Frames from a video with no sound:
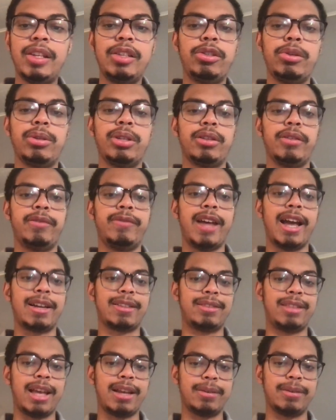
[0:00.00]
due to the
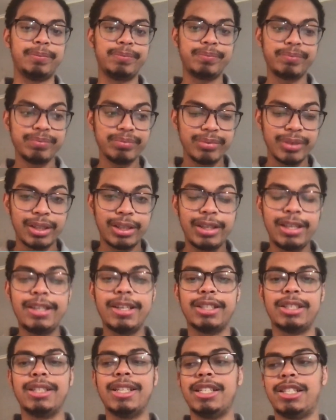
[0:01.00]
fact that he
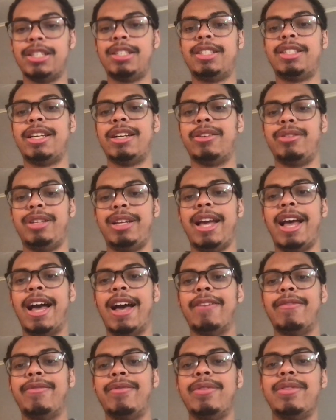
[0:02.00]
doesn't necessarily
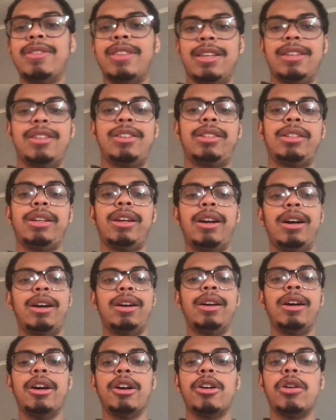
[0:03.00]
have this uh,
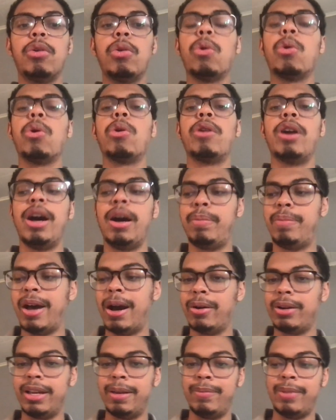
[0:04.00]
aura
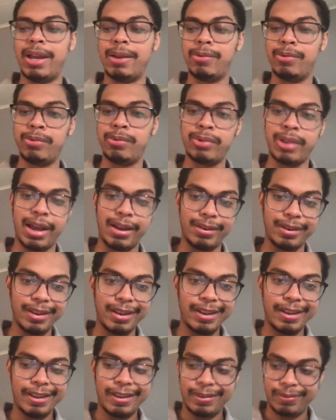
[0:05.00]
about him that that
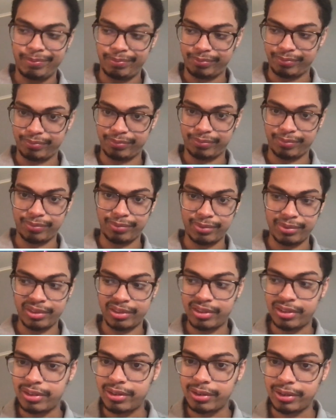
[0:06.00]

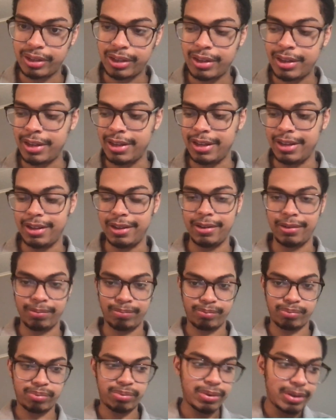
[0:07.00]
he
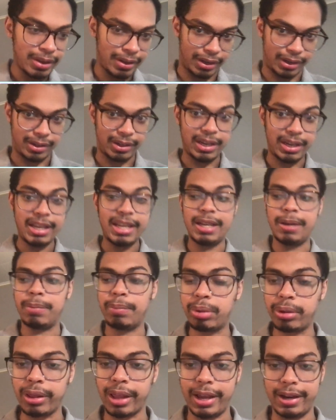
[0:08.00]
is a team
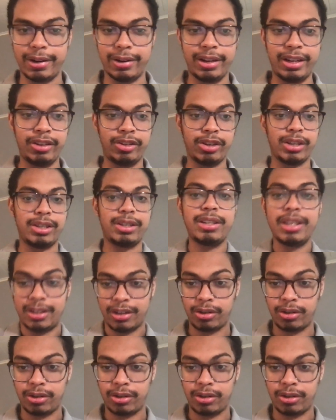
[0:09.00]
player. He just is a